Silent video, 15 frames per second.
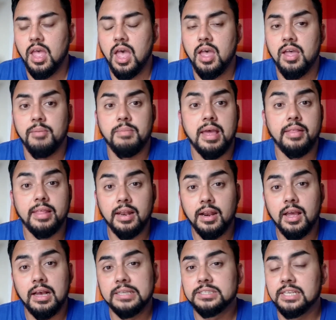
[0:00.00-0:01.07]
And then
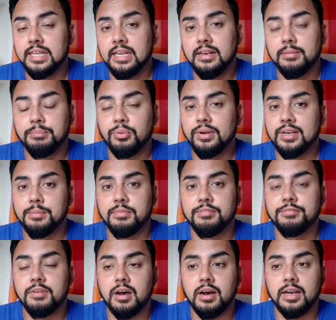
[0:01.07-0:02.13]
lastly, point number
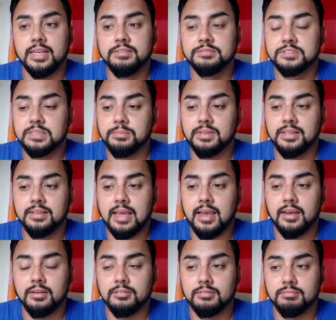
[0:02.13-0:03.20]
5, something
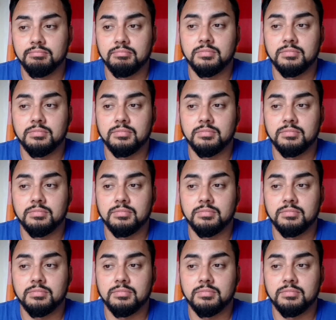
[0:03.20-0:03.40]
that